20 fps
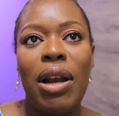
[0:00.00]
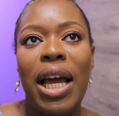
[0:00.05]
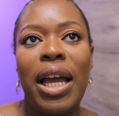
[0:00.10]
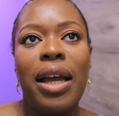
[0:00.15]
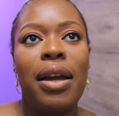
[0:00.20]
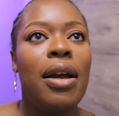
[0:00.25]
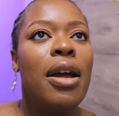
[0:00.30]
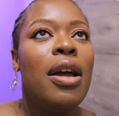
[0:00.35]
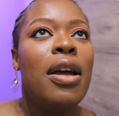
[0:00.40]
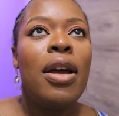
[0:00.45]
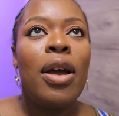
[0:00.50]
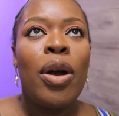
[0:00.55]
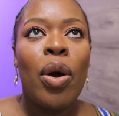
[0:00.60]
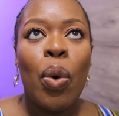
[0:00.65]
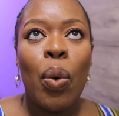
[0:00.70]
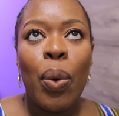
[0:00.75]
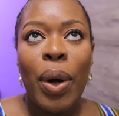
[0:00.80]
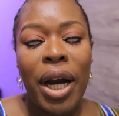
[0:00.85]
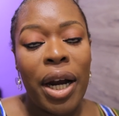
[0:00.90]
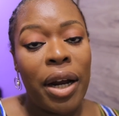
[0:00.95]
like
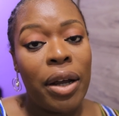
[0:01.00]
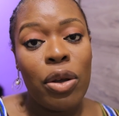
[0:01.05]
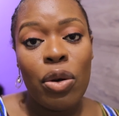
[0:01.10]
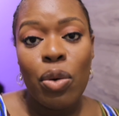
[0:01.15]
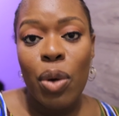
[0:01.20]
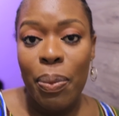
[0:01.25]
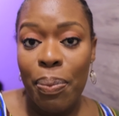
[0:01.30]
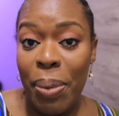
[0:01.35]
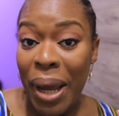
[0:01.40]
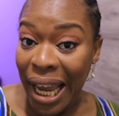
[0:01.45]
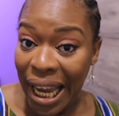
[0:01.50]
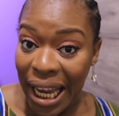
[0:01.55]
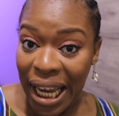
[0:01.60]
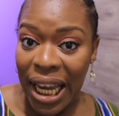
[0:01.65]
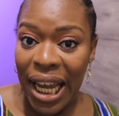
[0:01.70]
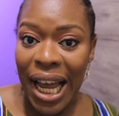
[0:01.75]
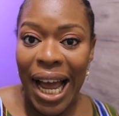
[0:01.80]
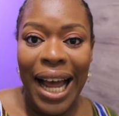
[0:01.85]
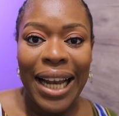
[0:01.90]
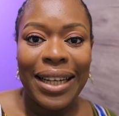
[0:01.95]
where you
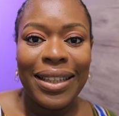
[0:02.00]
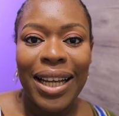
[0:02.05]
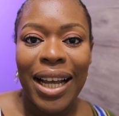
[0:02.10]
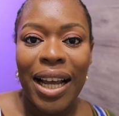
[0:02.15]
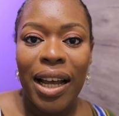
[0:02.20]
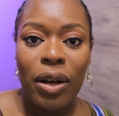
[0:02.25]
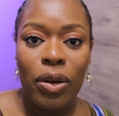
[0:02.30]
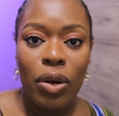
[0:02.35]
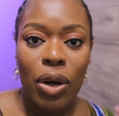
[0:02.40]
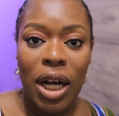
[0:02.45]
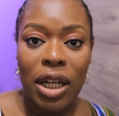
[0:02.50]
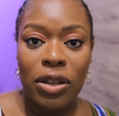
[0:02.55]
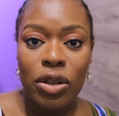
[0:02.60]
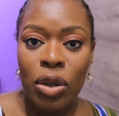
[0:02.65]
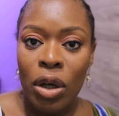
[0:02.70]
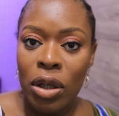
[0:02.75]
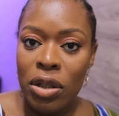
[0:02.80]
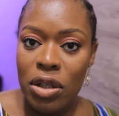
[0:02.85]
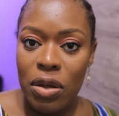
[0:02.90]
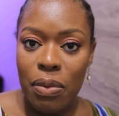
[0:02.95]
pay and then you can
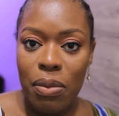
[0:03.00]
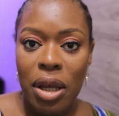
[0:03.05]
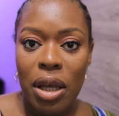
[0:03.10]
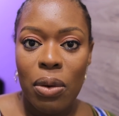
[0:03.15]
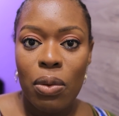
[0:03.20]
talk to me.